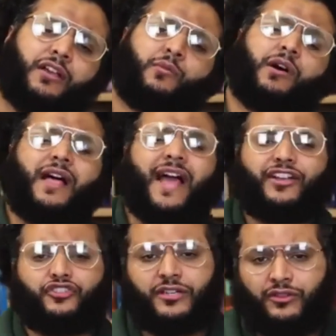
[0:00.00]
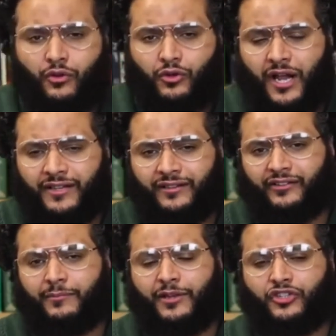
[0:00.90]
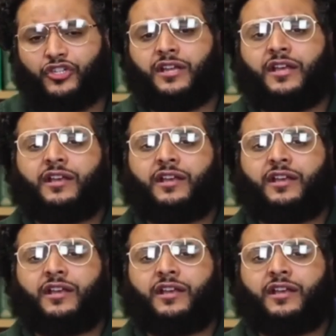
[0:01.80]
Well, actually, the Quran doesn't mention